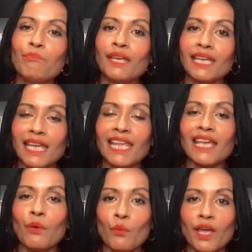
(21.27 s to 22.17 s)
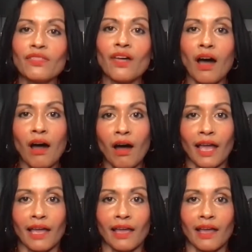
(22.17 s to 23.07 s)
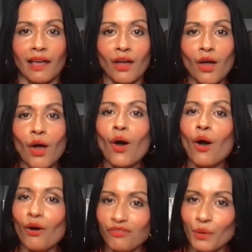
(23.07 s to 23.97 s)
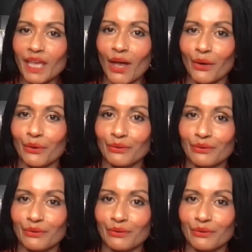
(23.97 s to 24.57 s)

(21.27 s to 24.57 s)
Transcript: beginning with I. Off we go.